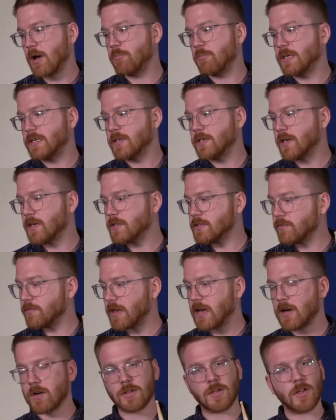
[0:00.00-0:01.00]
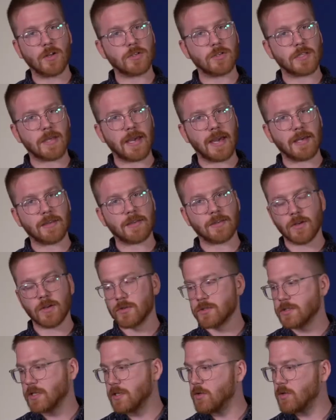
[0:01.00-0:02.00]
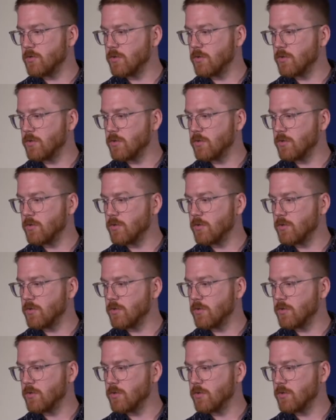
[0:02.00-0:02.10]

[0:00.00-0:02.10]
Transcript: because of how close the eighth notes and the